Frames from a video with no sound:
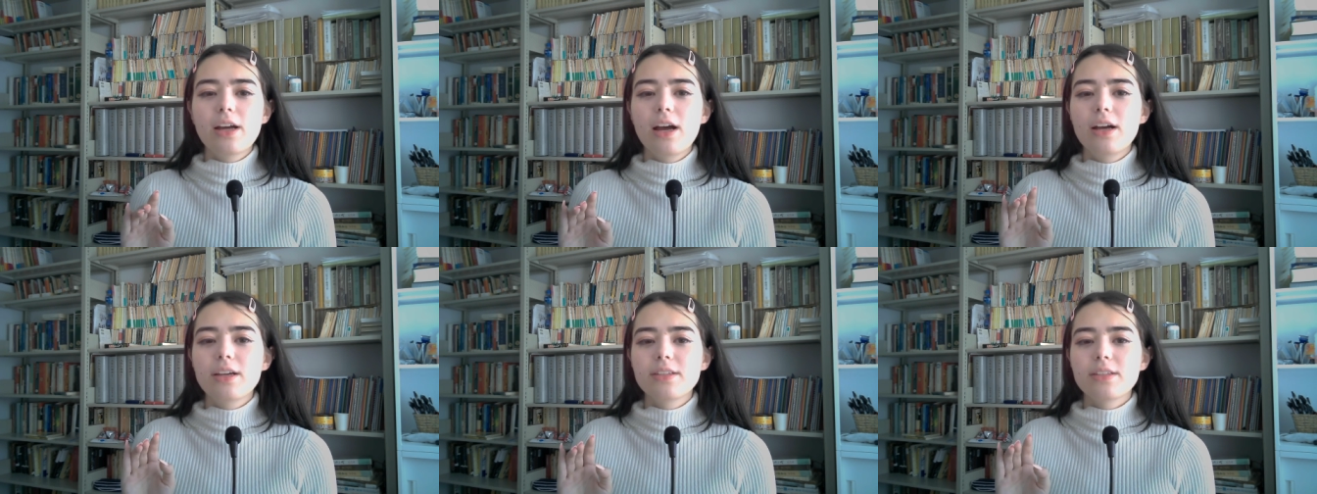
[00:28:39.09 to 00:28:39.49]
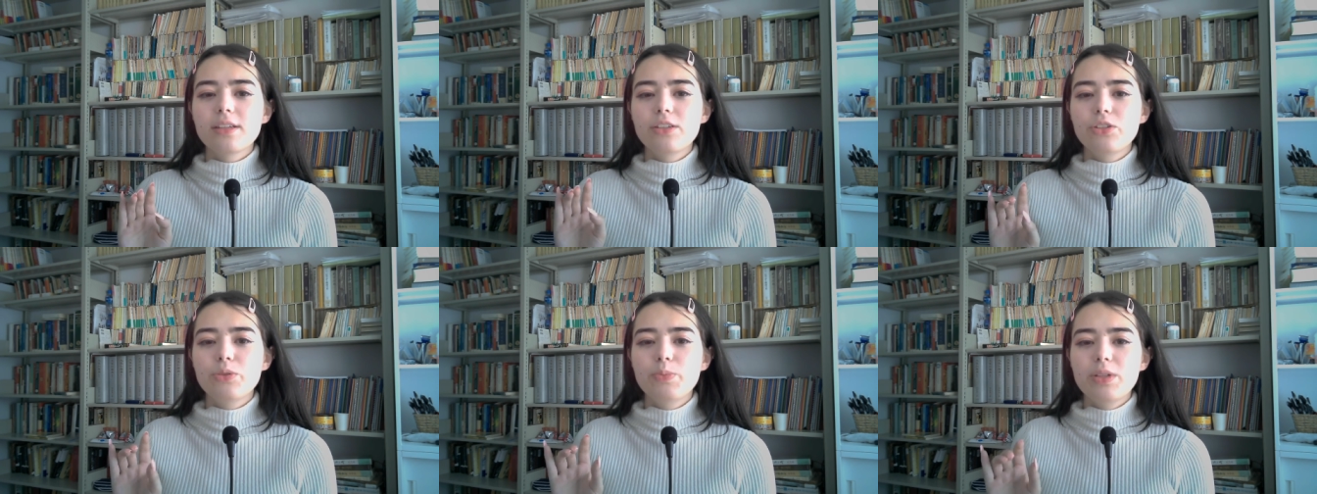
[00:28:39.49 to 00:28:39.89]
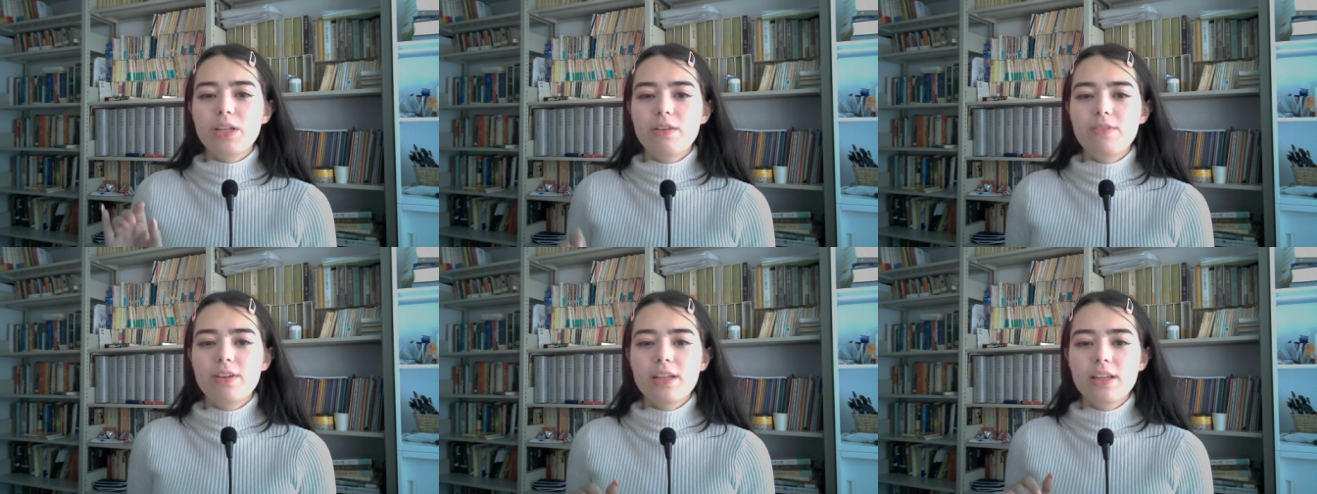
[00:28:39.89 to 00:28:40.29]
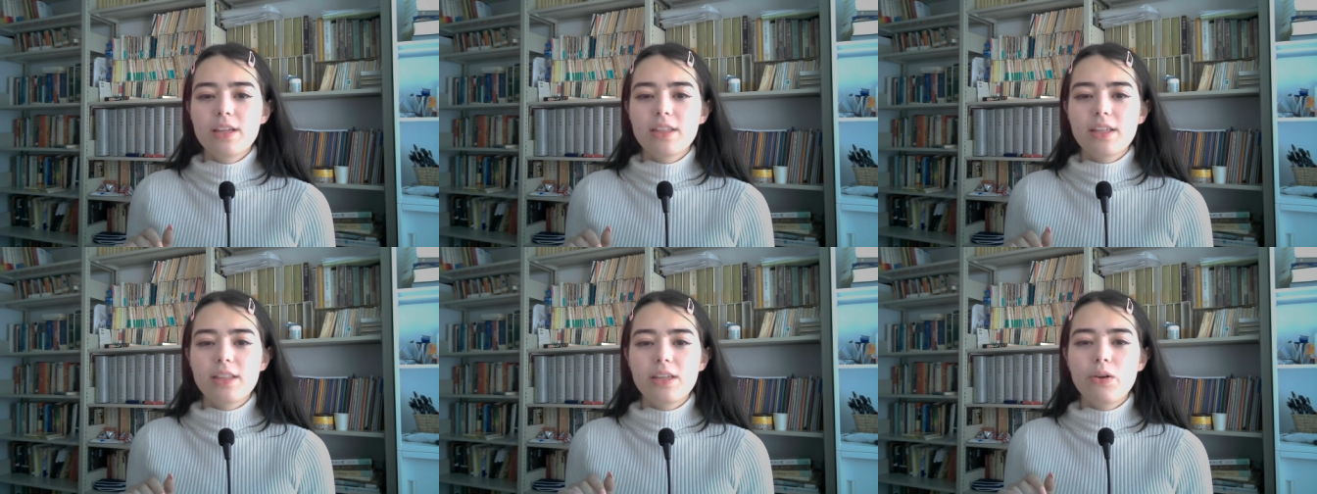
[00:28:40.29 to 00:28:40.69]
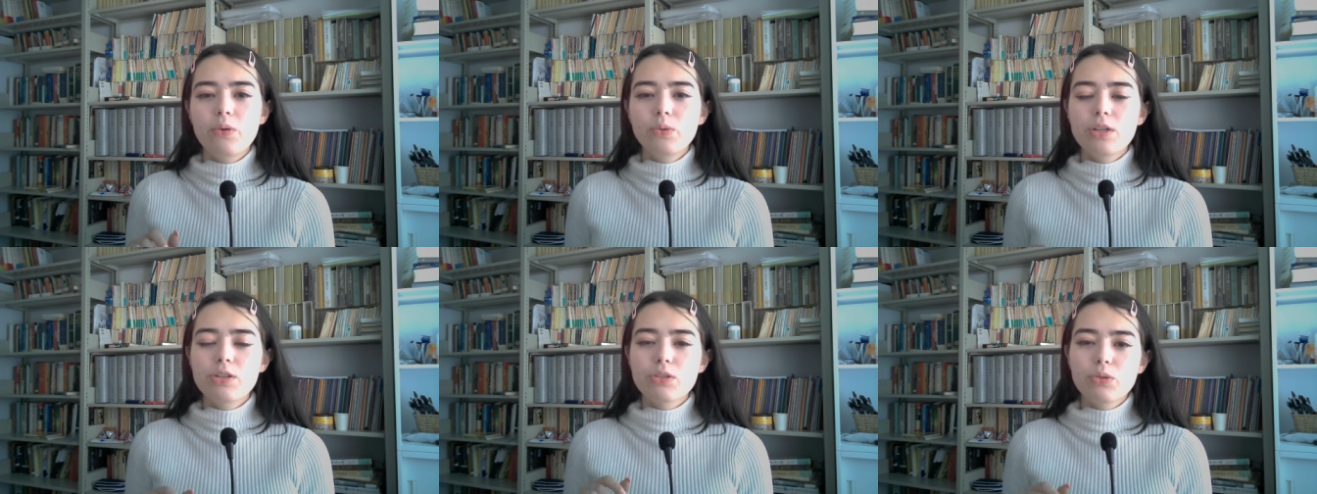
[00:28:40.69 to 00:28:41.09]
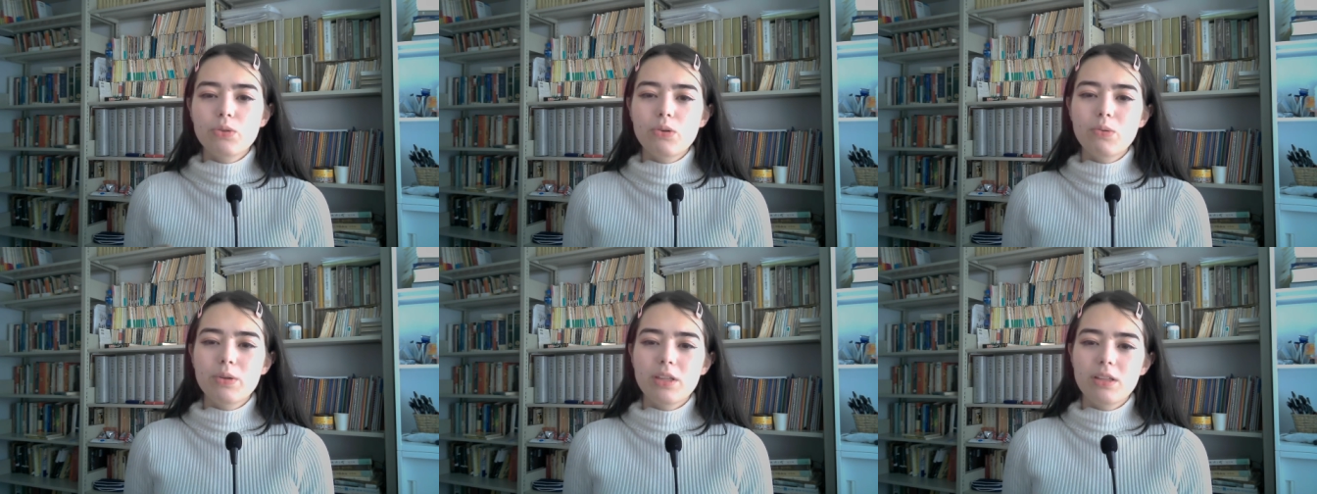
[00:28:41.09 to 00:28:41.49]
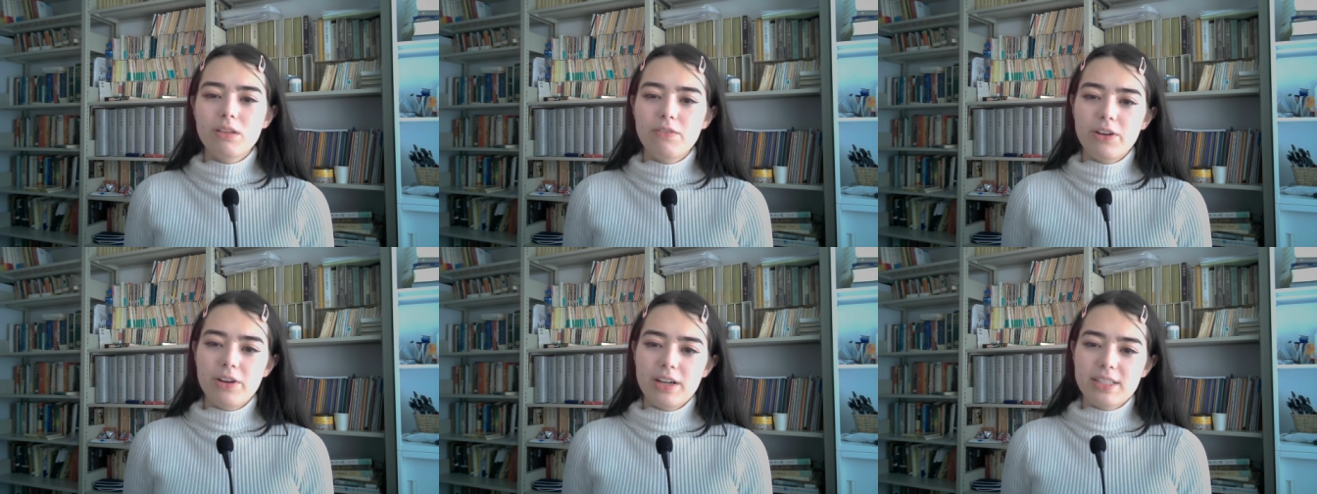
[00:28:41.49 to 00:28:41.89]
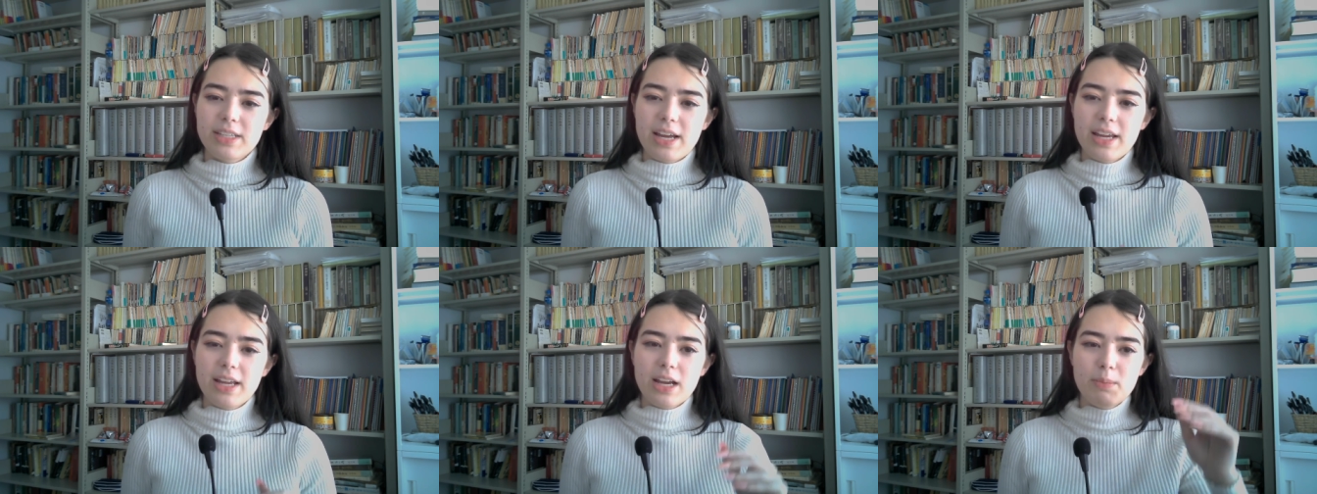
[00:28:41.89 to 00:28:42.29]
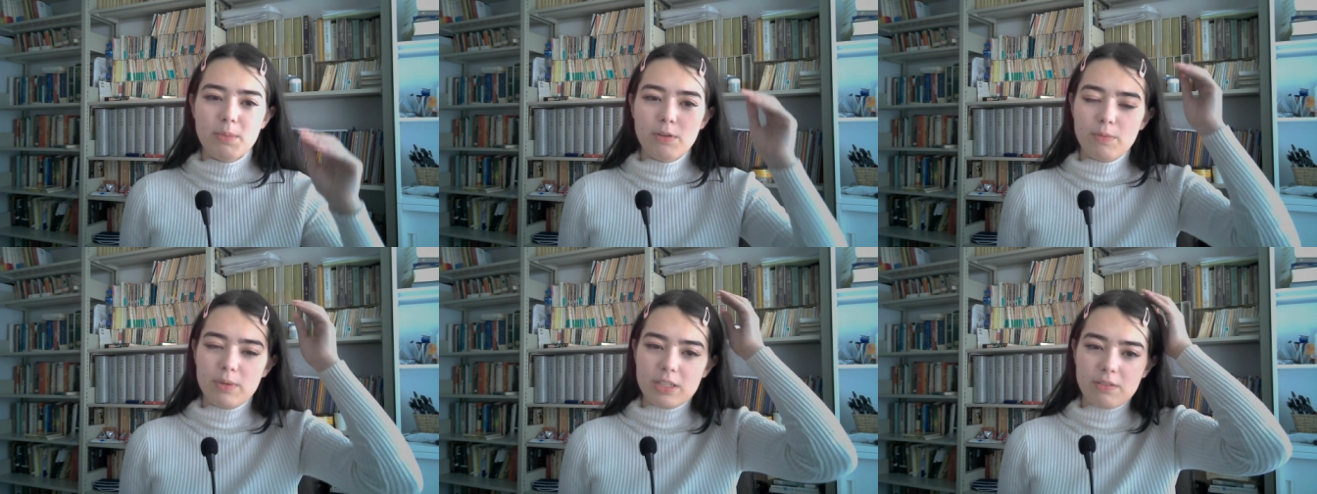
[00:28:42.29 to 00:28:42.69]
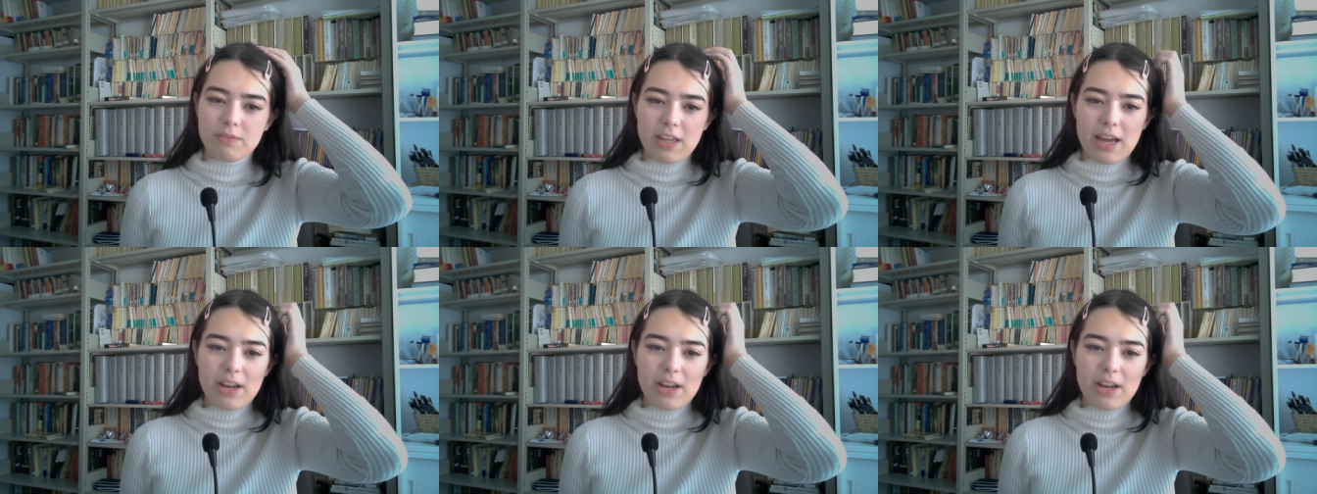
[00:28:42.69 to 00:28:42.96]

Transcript: us into believing that the only school within the various haikai movements of the